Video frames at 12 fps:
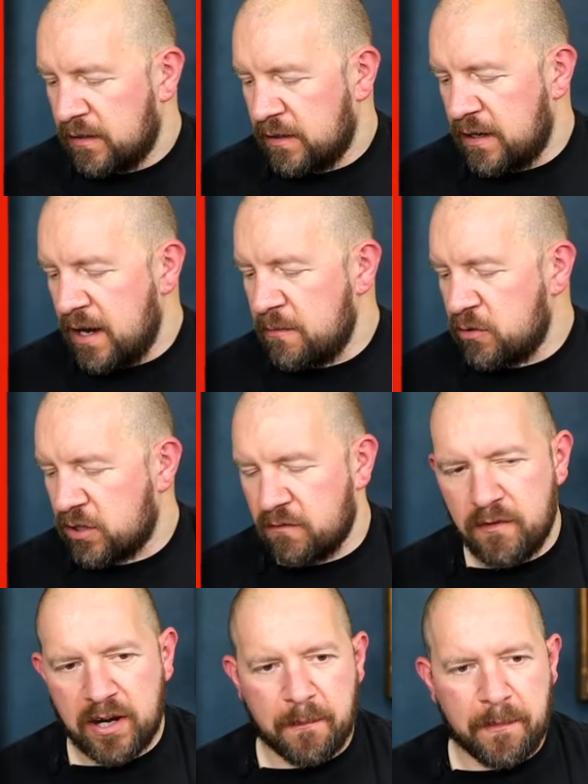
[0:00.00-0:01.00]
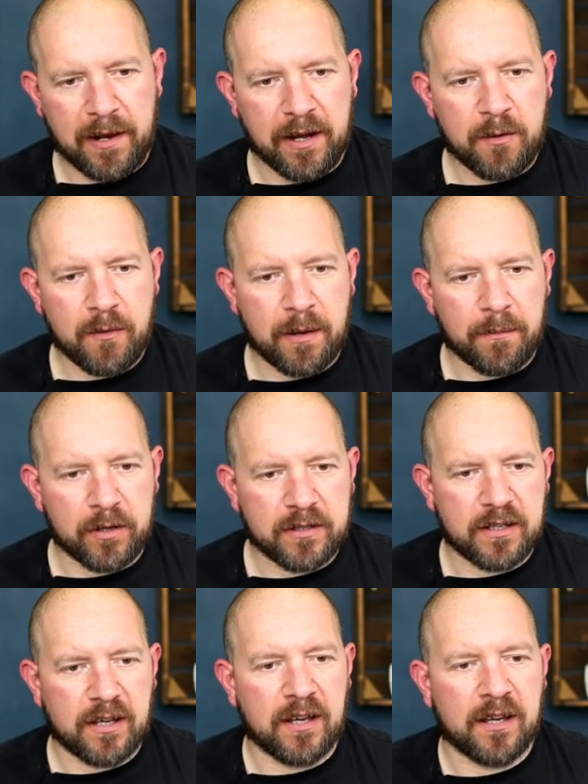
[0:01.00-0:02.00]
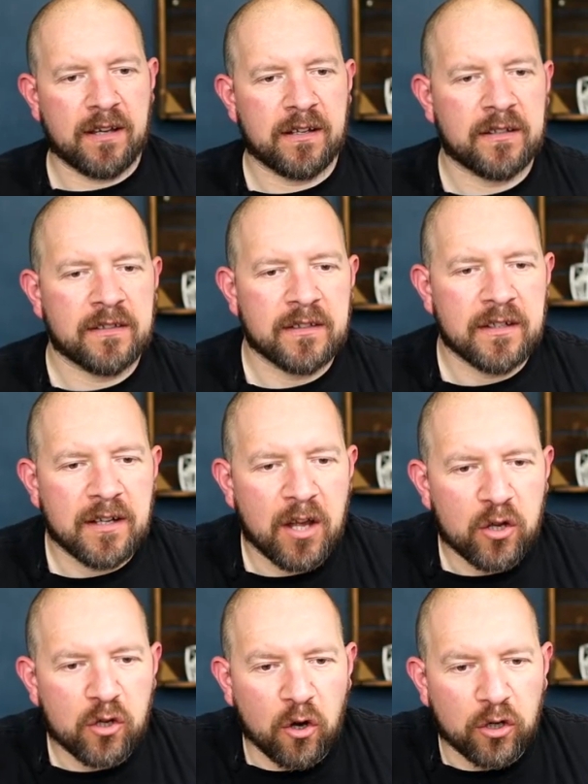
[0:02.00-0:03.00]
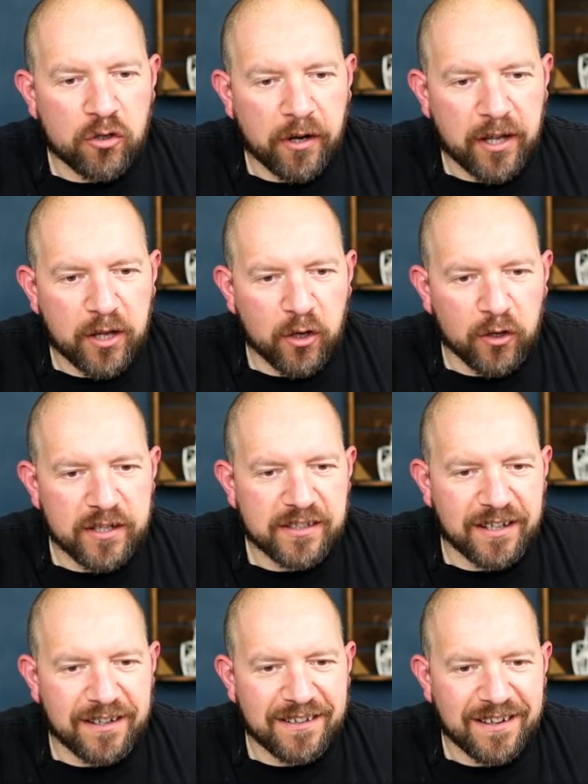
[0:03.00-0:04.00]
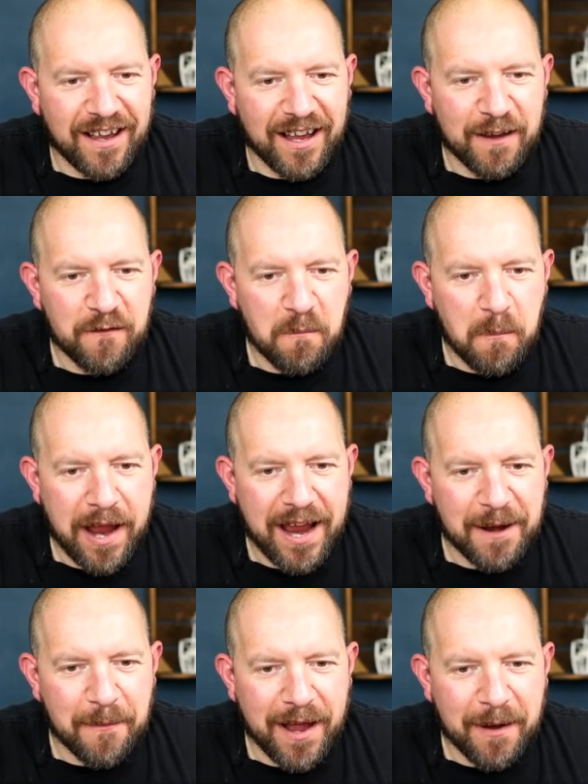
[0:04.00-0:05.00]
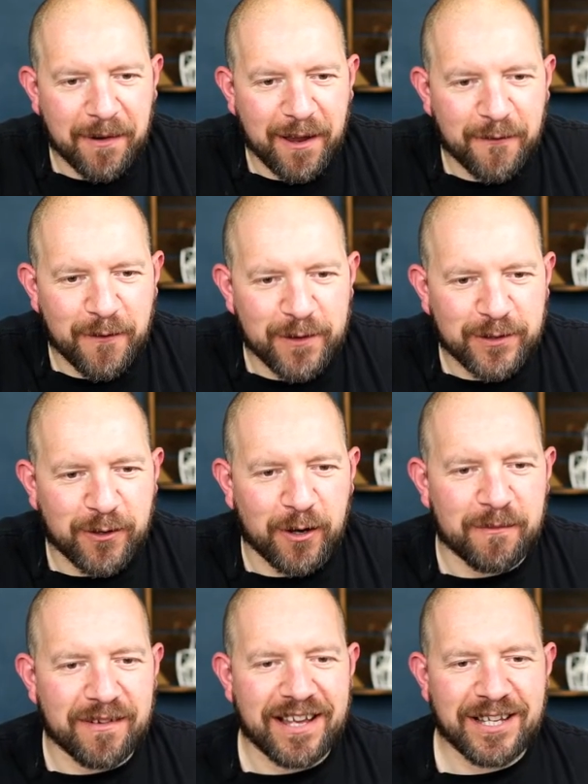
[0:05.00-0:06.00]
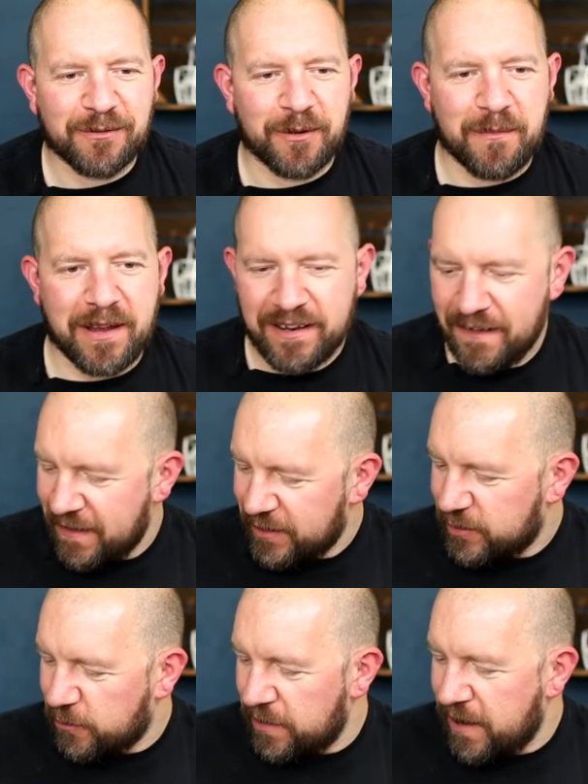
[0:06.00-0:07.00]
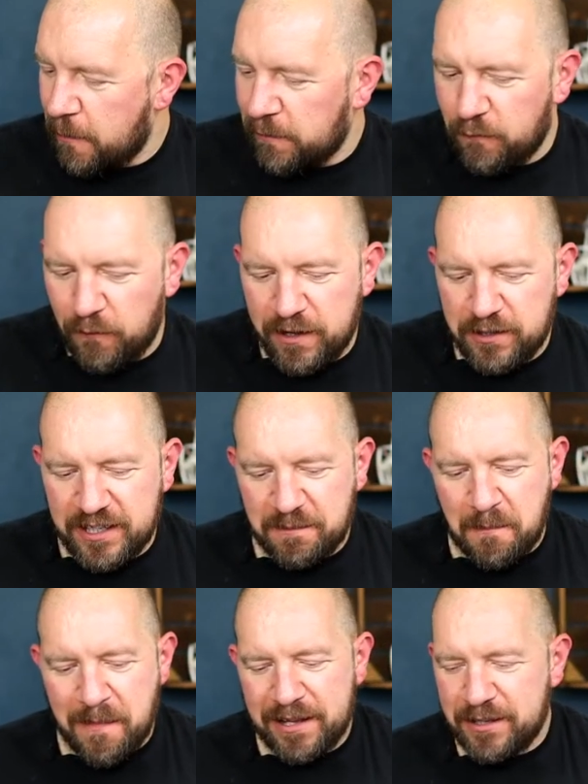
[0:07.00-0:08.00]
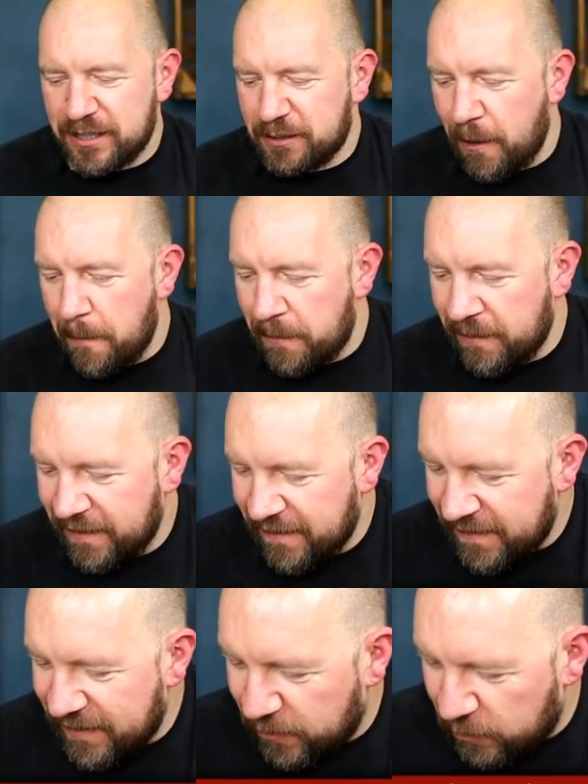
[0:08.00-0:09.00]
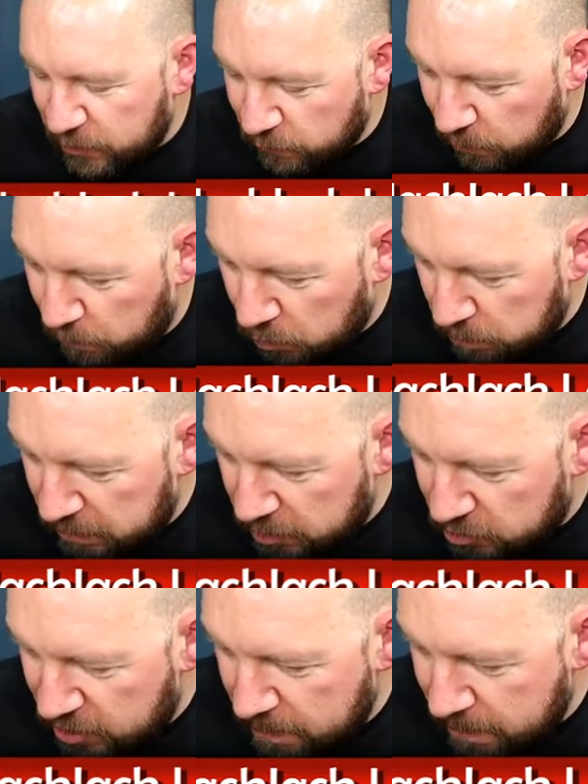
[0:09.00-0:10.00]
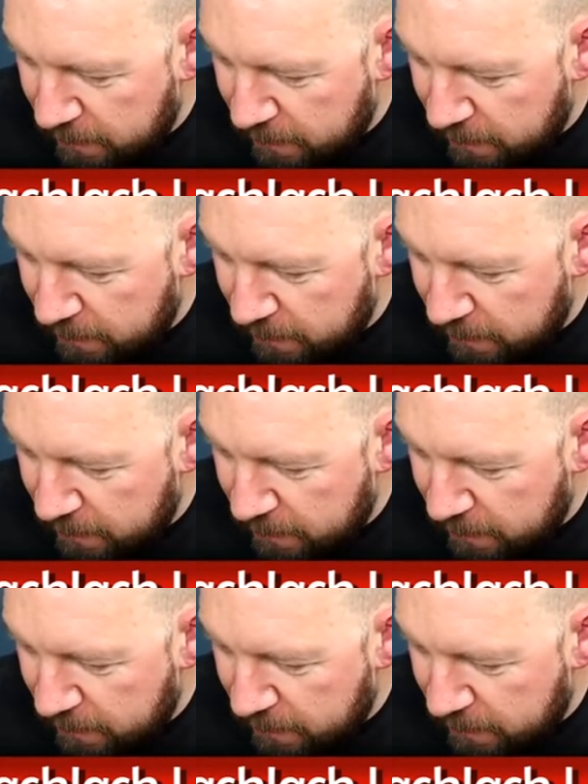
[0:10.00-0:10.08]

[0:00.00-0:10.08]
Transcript: The name doesn't ring a bell anyway, but... Uh, Gotrick Gunnison. I even painted mine when I first got him. Nice one, mate. Tony Howell's finished his miniature swap. Oh, you're all putting me to shame.